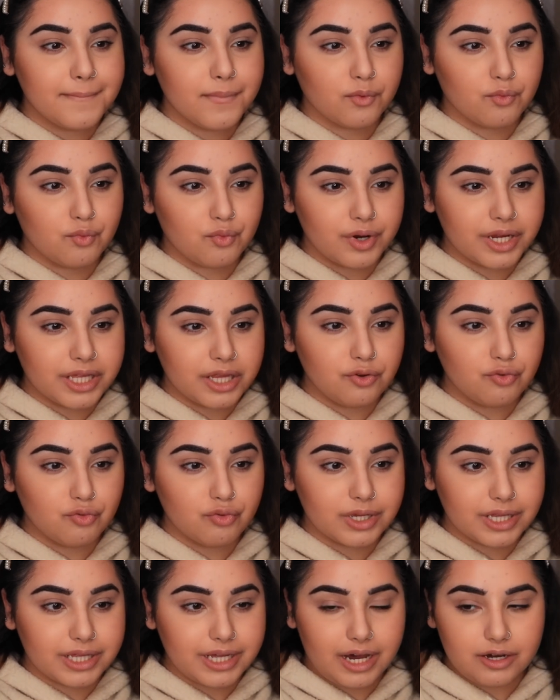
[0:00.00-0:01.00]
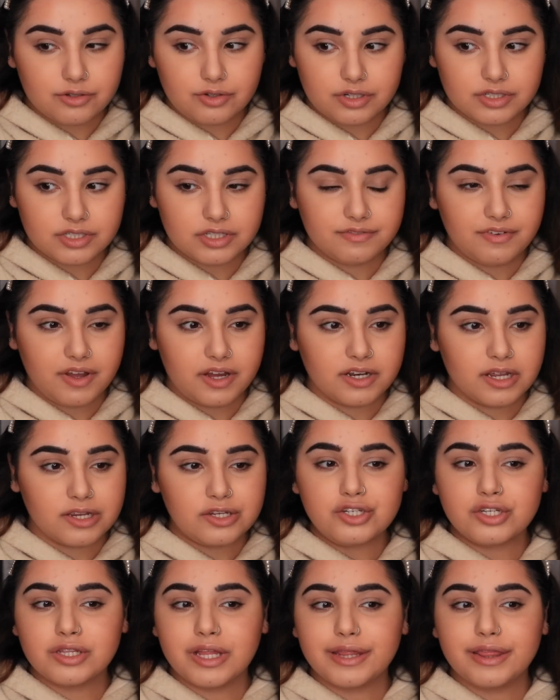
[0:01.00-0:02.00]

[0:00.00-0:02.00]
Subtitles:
really, really held onto the foundation.